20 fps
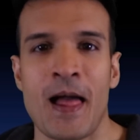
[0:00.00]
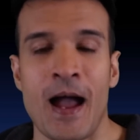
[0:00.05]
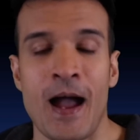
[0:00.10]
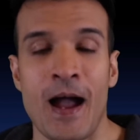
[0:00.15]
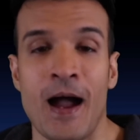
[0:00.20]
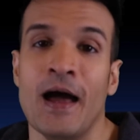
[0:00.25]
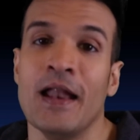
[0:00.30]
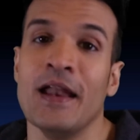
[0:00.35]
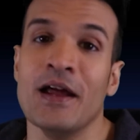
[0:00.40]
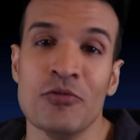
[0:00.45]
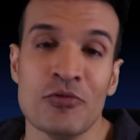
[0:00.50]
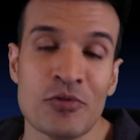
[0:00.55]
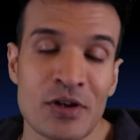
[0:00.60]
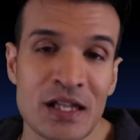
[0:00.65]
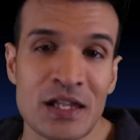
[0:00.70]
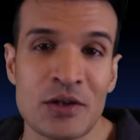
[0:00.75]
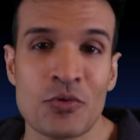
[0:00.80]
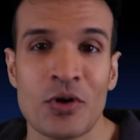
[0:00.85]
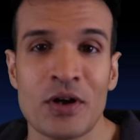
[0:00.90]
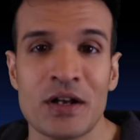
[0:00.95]
And I
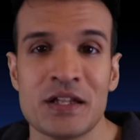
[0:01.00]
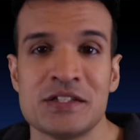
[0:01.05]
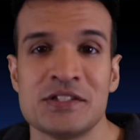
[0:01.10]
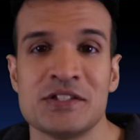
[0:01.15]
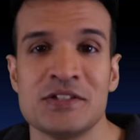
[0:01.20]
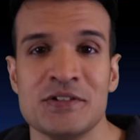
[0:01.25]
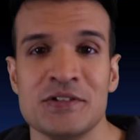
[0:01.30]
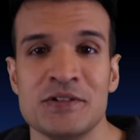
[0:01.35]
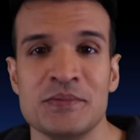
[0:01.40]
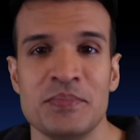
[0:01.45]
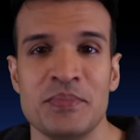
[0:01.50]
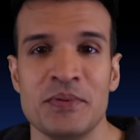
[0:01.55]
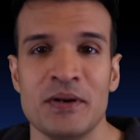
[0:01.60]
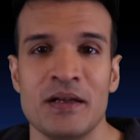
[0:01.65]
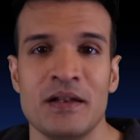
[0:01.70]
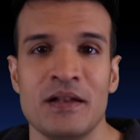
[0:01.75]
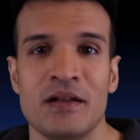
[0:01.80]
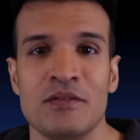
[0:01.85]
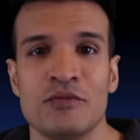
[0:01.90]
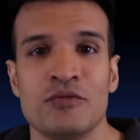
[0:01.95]
really wanted to,
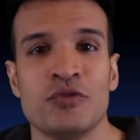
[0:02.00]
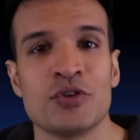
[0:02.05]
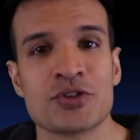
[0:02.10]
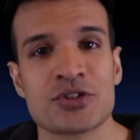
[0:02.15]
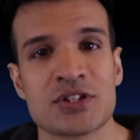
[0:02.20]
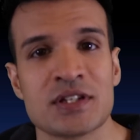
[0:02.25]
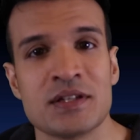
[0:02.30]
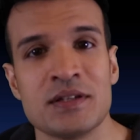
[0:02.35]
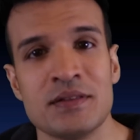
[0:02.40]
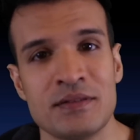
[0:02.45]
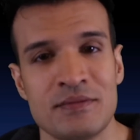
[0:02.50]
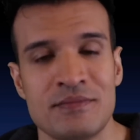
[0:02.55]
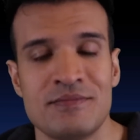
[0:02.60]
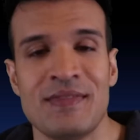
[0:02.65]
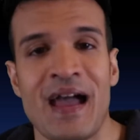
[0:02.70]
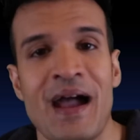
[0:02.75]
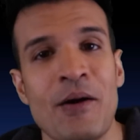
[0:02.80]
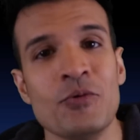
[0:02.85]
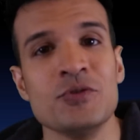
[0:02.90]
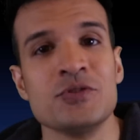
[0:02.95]
but unfortunately
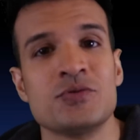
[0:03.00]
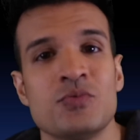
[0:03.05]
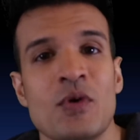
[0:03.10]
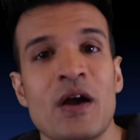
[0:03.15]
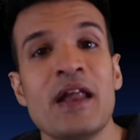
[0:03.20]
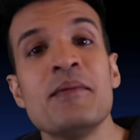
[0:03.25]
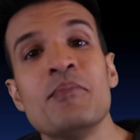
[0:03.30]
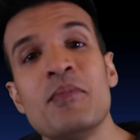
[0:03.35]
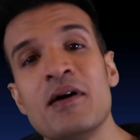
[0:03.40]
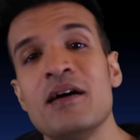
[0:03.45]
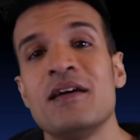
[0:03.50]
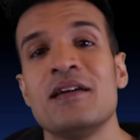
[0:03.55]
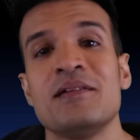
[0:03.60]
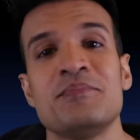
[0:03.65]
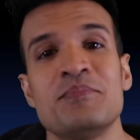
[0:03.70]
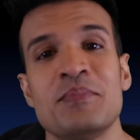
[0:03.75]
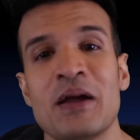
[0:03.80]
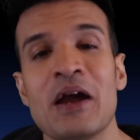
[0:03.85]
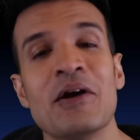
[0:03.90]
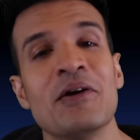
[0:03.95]
that was when my
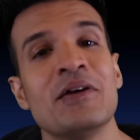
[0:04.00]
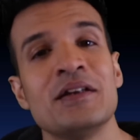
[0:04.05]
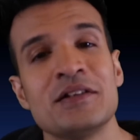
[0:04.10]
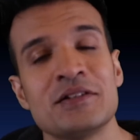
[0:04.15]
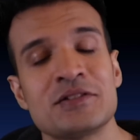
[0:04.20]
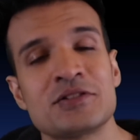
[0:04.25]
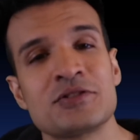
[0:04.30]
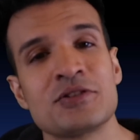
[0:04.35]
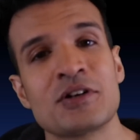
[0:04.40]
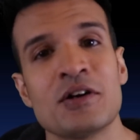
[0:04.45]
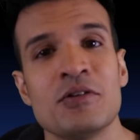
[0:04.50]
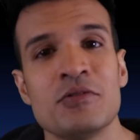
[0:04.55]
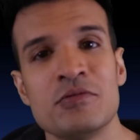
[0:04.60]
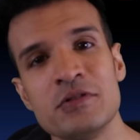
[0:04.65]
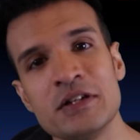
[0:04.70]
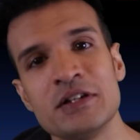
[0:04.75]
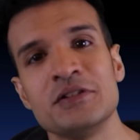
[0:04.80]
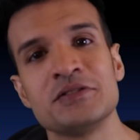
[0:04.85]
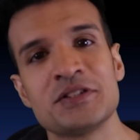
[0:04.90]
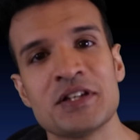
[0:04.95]
parent took a
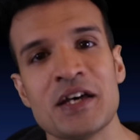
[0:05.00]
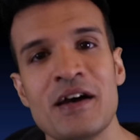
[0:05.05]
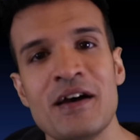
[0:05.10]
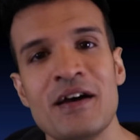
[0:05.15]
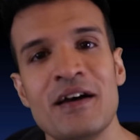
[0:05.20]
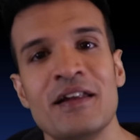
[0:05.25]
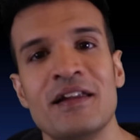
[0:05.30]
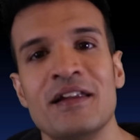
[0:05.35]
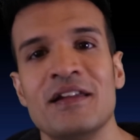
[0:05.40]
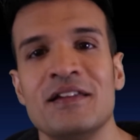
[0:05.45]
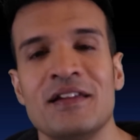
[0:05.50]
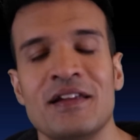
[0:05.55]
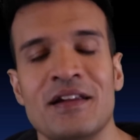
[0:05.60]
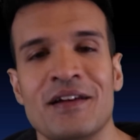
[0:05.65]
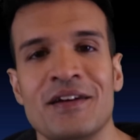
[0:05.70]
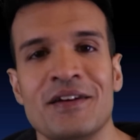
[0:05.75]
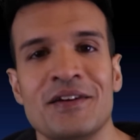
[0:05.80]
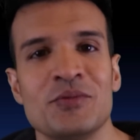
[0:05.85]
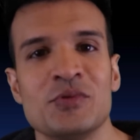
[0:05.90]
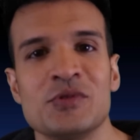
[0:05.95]
real turn, and he
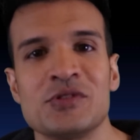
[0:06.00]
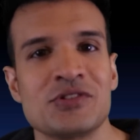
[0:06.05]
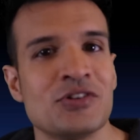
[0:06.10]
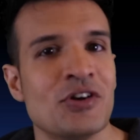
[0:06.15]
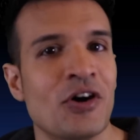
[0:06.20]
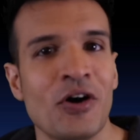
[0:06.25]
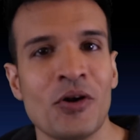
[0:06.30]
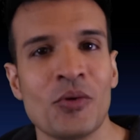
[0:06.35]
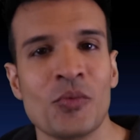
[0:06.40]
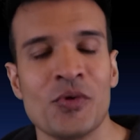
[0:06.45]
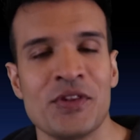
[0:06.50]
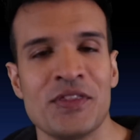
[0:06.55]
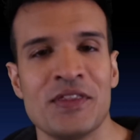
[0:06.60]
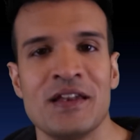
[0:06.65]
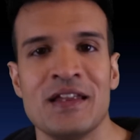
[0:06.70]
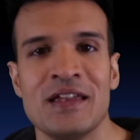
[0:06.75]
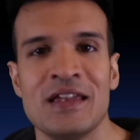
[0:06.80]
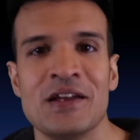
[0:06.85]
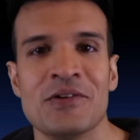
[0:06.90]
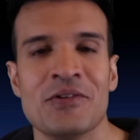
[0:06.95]
was gone
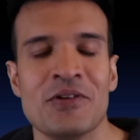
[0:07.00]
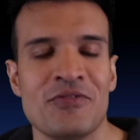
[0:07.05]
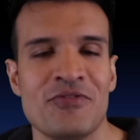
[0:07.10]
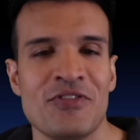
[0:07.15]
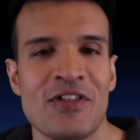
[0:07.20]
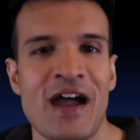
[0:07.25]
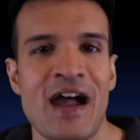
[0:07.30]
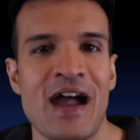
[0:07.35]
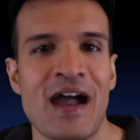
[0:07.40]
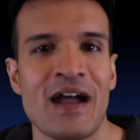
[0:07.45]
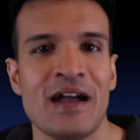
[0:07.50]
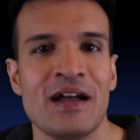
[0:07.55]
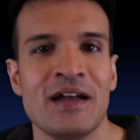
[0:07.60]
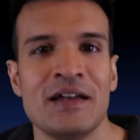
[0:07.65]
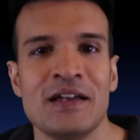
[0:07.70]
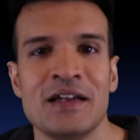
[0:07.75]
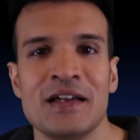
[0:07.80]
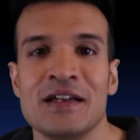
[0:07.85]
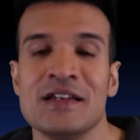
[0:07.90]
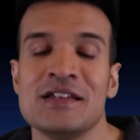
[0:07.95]
within a year of that.
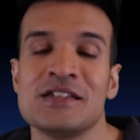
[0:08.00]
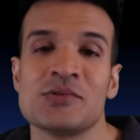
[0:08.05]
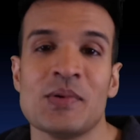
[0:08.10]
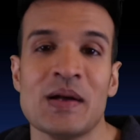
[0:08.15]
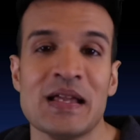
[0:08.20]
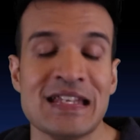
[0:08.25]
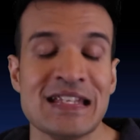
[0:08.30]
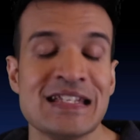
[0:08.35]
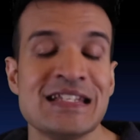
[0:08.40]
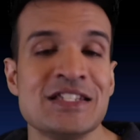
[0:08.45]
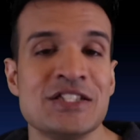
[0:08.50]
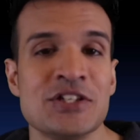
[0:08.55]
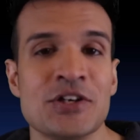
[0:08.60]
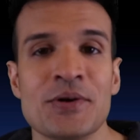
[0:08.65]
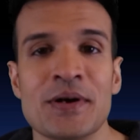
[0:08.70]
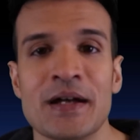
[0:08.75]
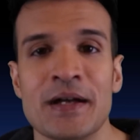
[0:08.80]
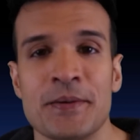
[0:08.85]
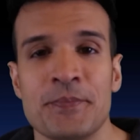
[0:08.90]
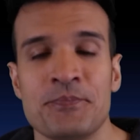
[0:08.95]
So I didn't
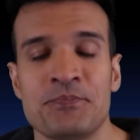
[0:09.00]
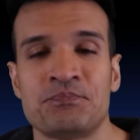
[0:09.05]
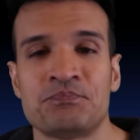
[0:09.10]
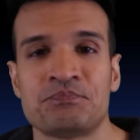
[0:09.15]
do it.